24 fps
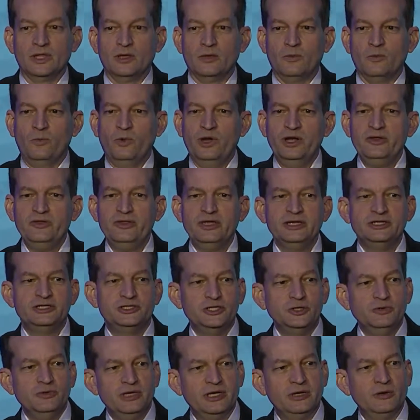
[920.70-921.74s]
What are they
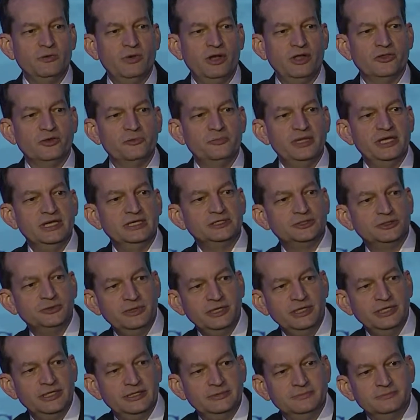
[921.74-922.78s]
doing while they're being
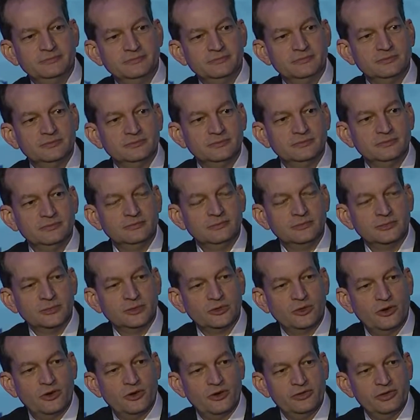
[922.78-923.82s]
treated?
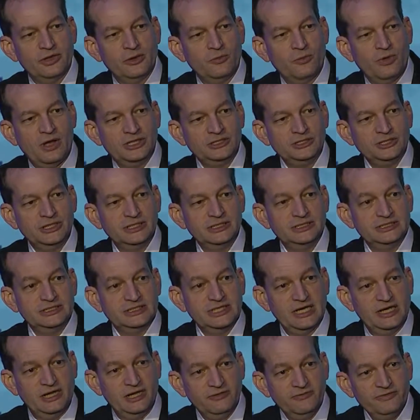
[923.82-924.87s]
Are they watching
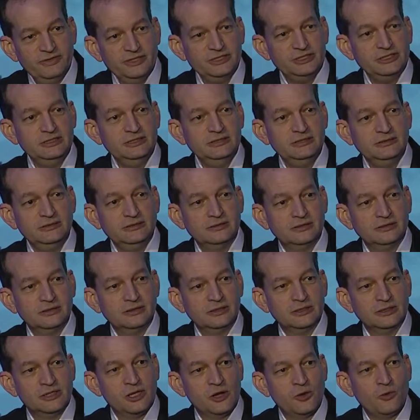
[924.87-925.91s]
television,
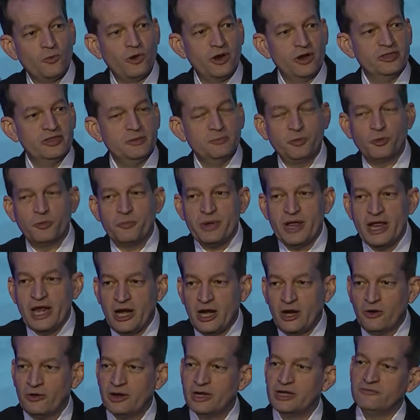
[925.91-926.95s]
or are they
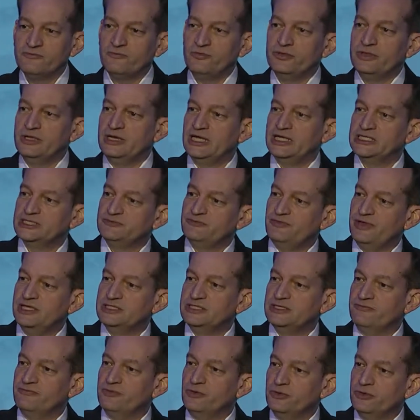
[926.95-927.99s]
preparing for the next phase
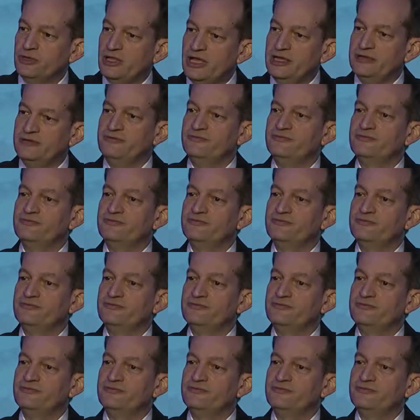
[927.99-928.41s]
of their life?